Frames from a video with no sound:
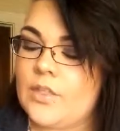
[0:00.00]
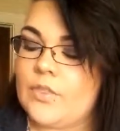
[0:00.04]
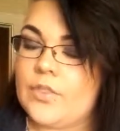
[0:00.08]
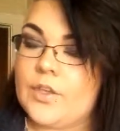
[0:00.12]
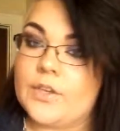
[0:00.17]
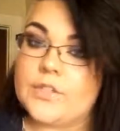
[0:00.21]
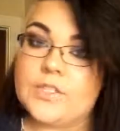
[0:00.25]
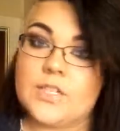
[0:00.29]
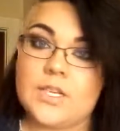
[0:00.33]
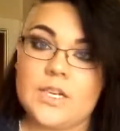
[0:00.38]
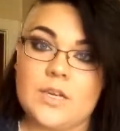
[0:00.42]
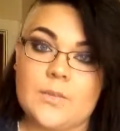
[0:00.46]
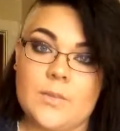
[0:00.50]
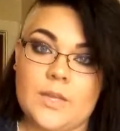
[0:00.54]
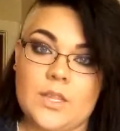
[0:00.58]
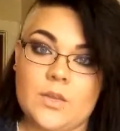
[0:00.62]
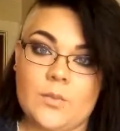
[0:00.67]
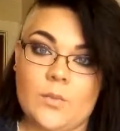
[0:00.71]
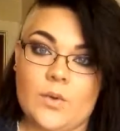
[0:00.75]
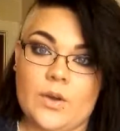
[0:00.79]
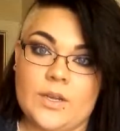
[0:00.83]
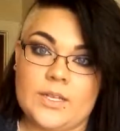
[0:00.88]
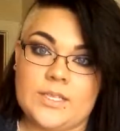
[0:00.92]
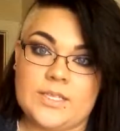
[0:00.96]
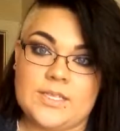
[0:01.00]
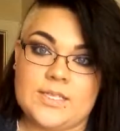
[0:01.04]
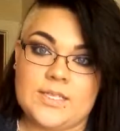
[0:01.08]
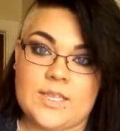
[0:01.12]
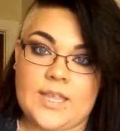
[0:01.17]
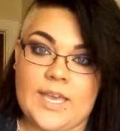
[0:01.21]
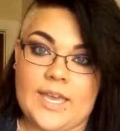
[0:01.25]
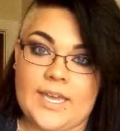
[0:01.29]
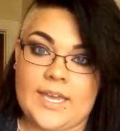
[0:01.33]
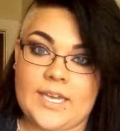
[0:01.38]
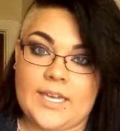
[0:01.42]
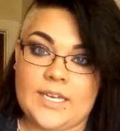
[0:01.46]
Those are going to be the ones
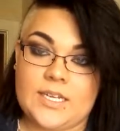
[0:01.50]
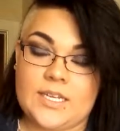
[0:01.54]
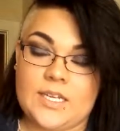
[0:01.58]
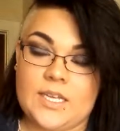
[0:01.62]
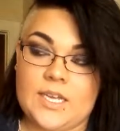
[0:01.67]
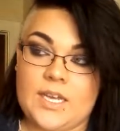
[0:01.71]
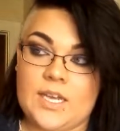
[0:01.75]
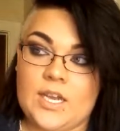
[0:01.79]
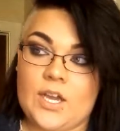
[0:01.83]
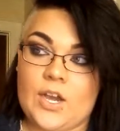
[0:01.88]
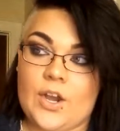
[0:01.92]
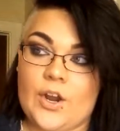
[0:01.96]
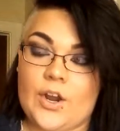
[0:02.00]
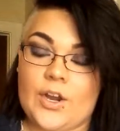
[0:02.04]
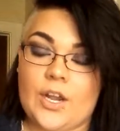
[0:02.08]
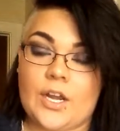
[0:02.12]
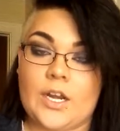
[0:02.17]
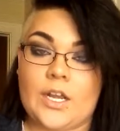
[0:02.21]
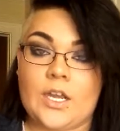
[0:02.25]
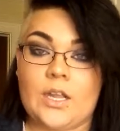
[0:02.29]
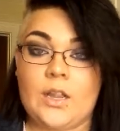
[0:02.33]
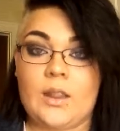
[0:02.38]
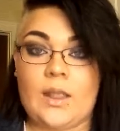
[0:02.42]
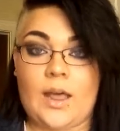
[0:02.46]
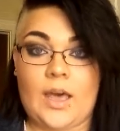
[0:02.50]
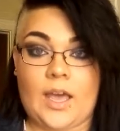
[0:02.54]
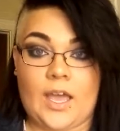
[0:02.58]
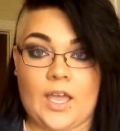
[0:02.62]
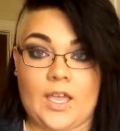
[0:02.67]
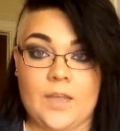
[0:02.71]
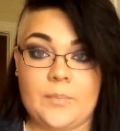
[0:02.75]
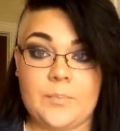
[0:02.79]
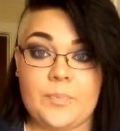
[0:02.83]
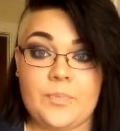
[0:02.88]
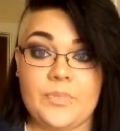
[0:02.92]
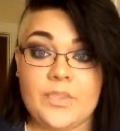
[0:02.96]
that are going to
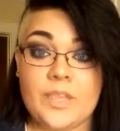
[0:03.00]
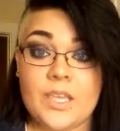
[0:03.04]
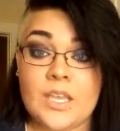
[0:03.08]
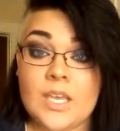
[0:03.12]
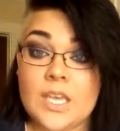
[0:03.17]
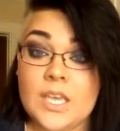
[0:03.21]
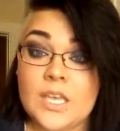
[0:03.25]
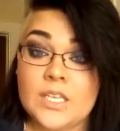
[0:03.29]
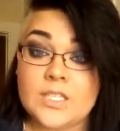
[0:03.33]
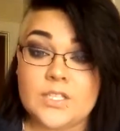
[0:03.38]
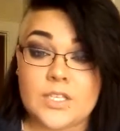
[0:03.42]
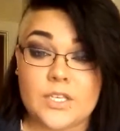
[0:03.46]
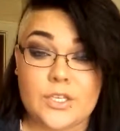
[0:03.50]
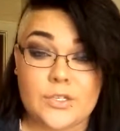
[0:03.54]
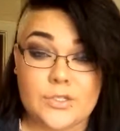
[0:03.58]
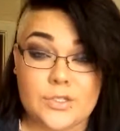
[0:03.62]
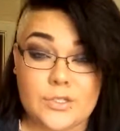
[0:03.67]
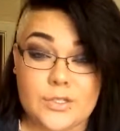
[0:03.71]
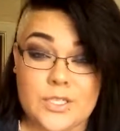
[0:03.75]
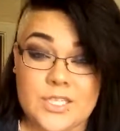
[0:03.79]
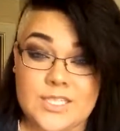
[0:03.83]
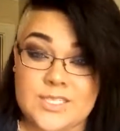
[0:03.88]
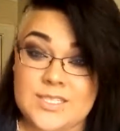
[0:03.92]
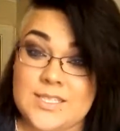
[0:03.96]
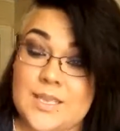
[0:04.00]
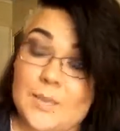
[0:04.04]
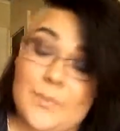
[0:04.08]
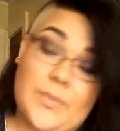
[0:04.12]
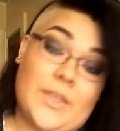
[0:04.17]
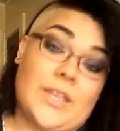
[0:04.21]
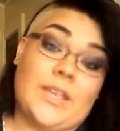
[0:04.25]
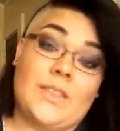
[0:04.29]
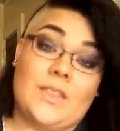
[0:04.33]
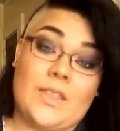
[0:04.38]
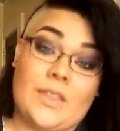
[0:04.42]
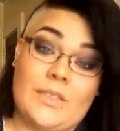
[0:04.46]
climb. So you do need
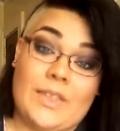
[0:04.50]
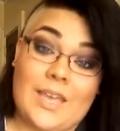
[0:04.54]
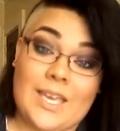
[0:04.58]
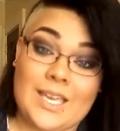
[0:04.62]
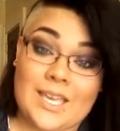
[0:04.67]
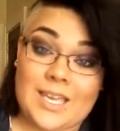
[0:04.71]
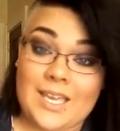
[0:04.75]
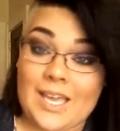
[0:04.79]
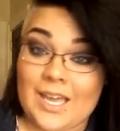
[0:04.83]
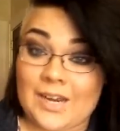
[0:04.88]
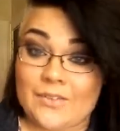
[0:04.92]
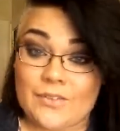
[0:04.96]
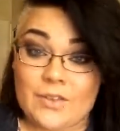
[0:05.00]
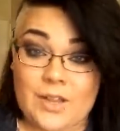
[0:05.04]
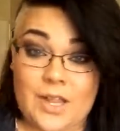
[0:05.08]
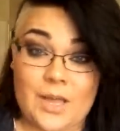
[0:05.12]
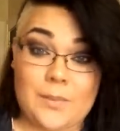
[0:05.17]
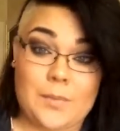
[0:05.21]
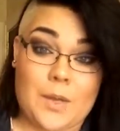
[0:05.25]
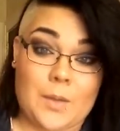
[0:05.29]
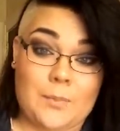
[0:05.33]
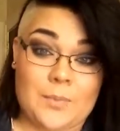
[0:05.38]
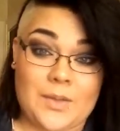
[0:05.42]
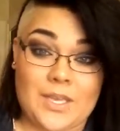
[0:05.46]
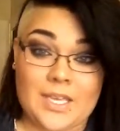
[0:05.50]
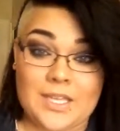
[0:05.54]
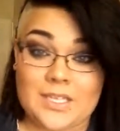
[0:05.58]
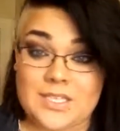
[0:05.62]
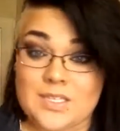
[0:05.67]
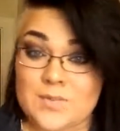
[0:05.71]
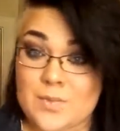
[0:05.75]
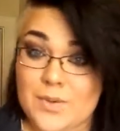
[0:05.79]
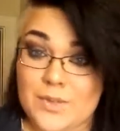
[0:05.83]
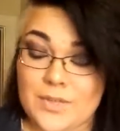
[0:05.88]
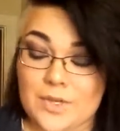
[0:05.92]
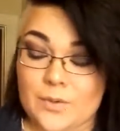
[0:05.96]
something that they can kind of climb up
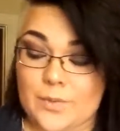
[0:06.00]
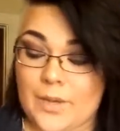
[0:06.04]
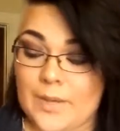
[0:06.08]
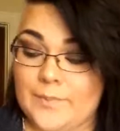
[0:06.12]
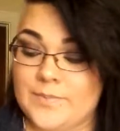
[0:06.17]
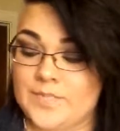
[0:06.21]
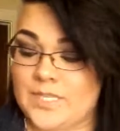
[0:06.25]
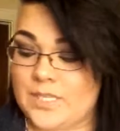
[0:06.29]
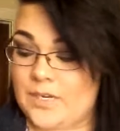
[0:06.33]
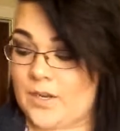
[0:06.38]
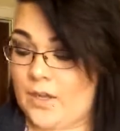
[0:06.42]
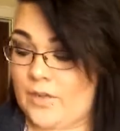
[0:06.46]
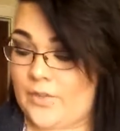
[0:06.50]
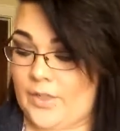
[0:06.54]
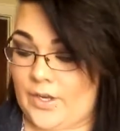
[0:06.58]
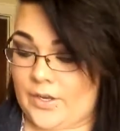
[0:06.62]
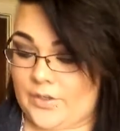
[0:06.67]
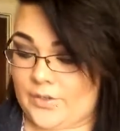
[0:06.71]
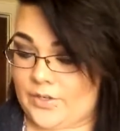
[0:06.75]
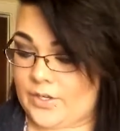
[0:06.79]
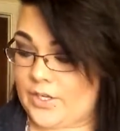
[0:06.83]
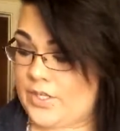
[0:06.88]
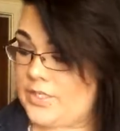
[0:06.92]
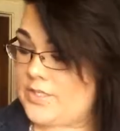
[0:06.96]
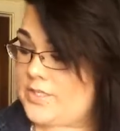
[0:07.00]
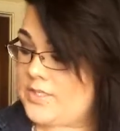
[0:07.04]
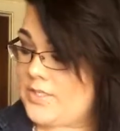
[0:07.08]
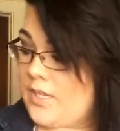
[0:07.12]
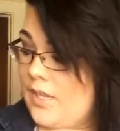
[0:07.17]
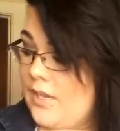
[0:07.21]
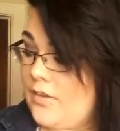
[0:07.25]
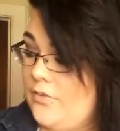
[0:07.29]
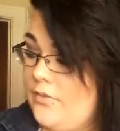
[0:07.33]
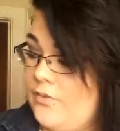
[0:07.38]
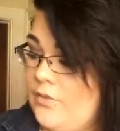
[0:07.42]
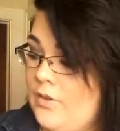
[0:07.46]
in, spin their webs in, all that other good
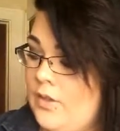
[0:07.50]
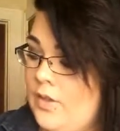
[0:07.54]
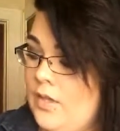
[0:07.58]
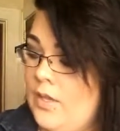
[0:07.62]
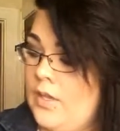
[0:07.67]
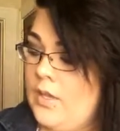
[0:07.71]
stuff.